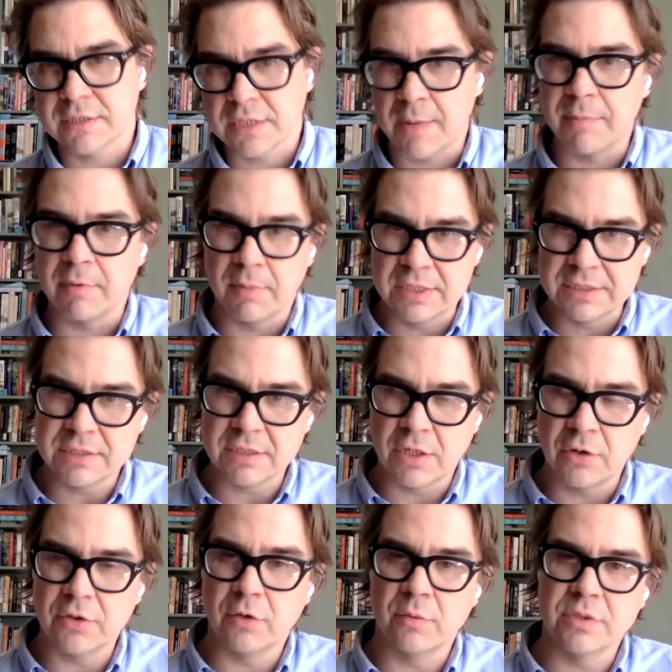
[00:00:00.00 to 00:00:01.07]
A couple months
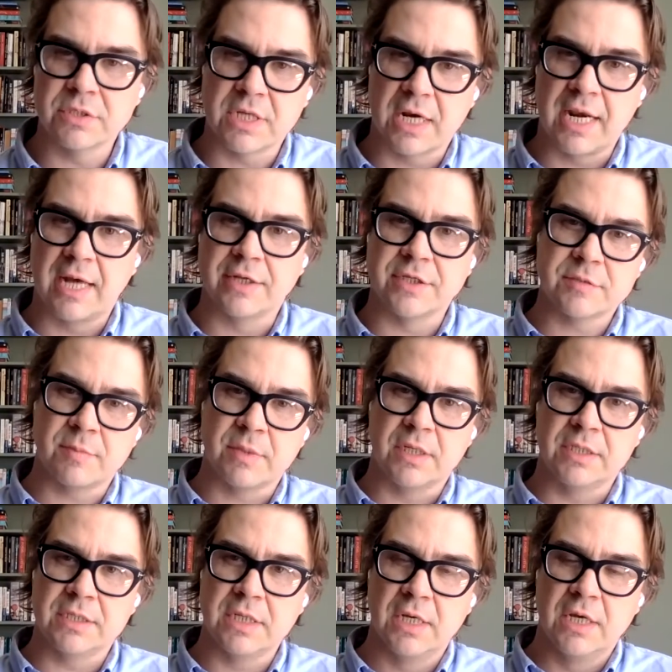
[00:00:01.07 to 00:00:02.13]
ago, there was an announcement